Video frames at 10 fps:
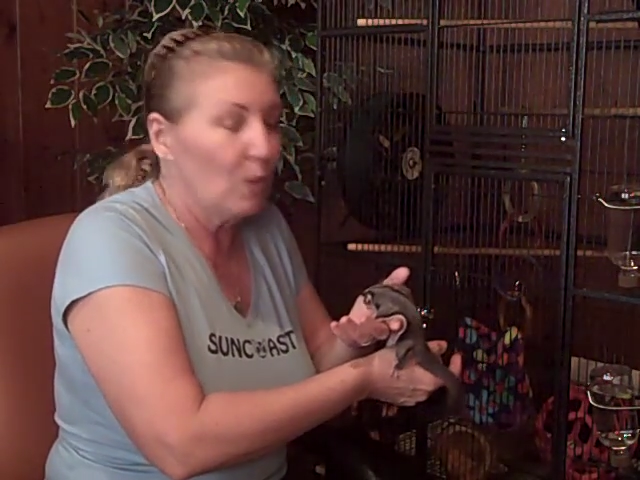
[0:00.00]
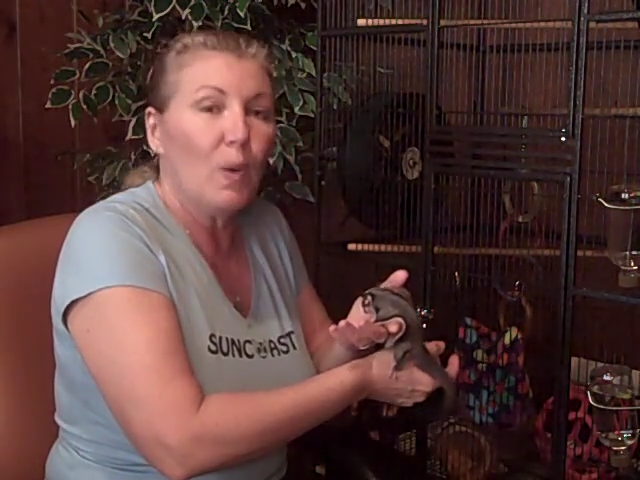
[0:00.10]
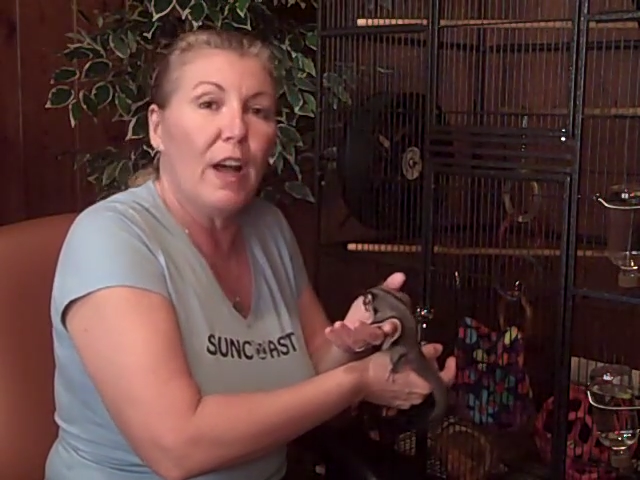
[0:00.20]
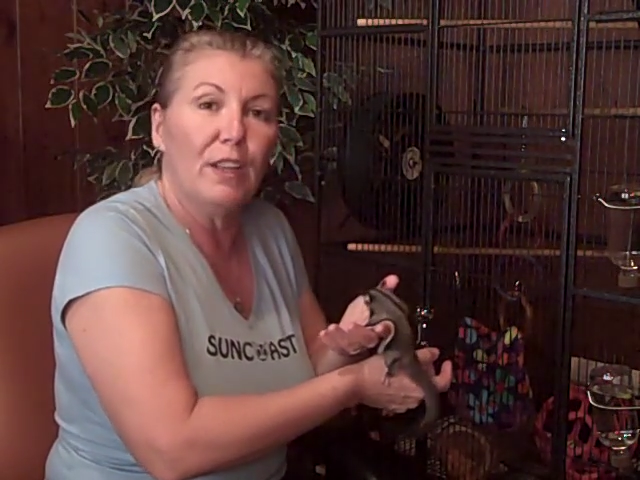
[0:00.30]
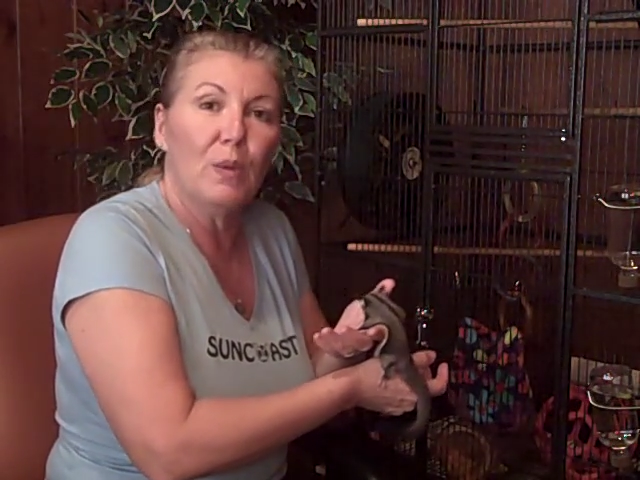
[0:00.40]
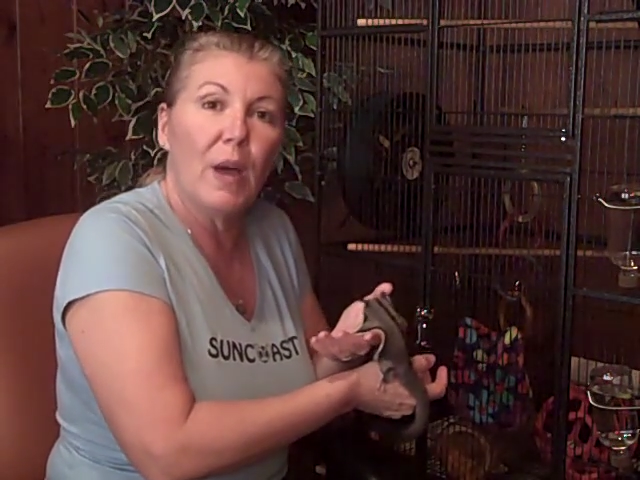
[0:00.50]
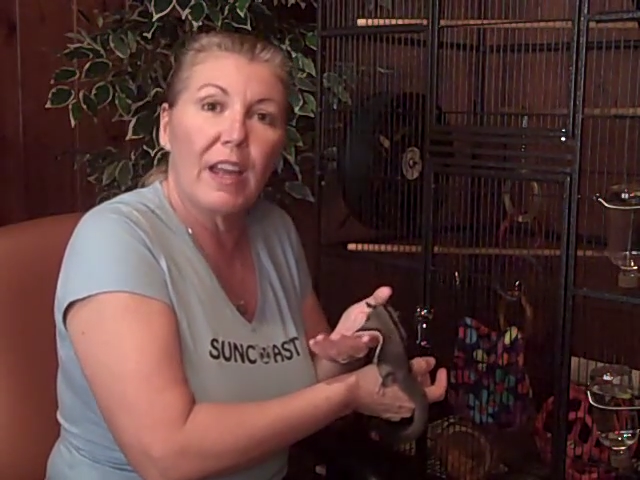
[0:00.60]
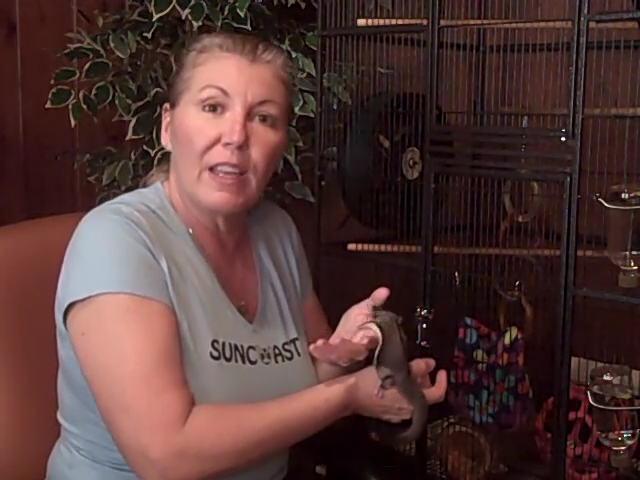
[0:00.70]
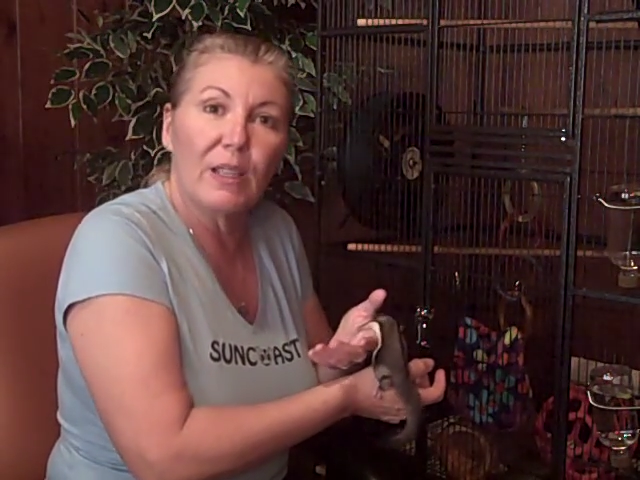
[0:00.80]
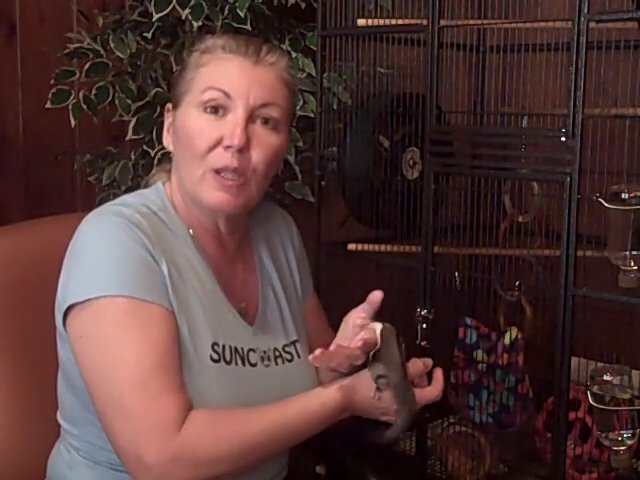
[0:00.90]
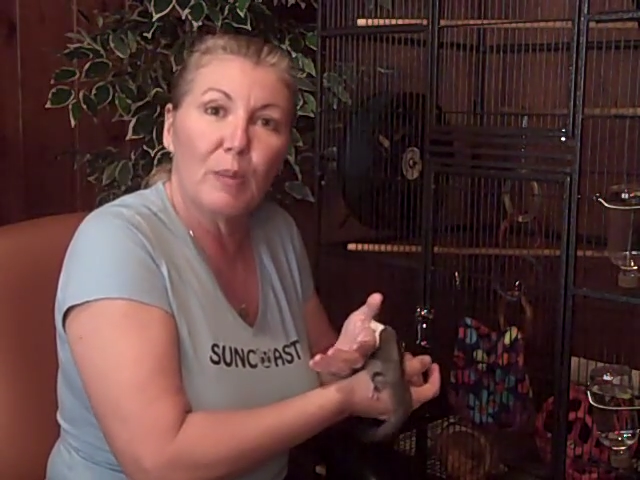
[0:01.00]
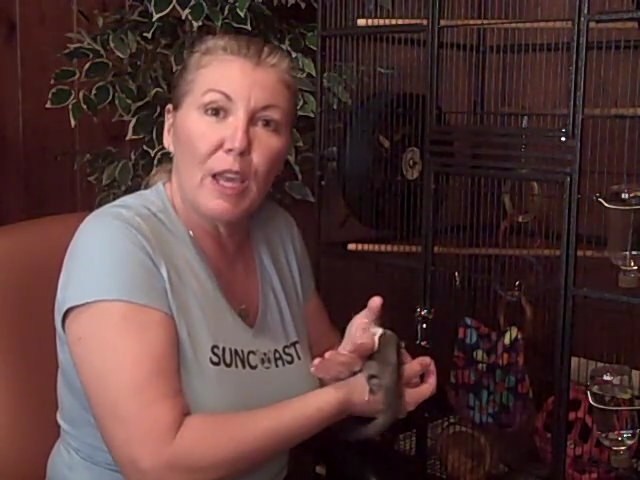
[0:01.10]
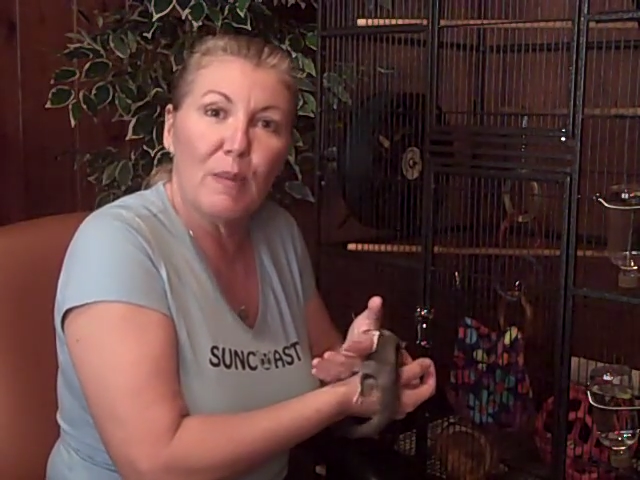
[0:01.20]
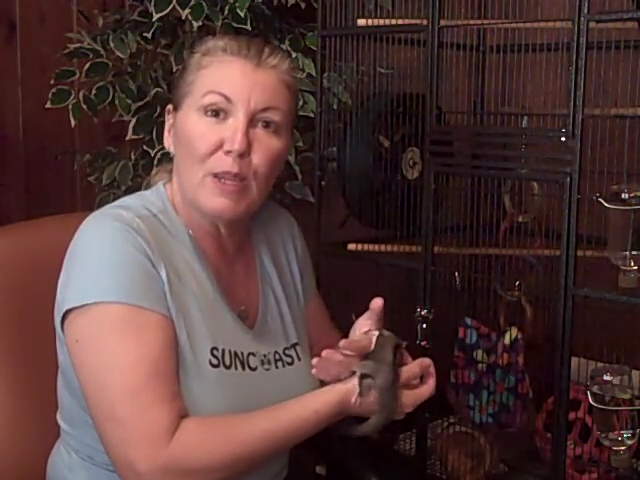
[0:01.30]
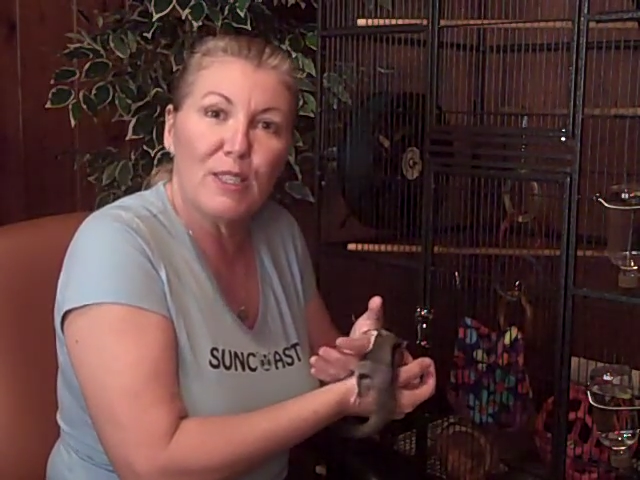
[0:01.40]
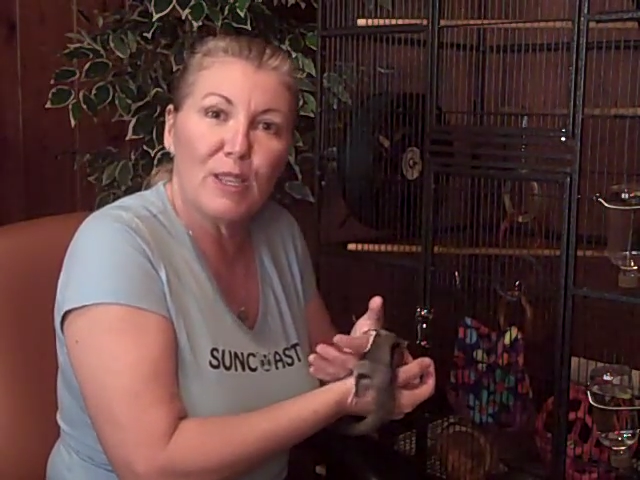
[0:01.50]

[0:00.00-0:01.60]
to wild and wacky little babies.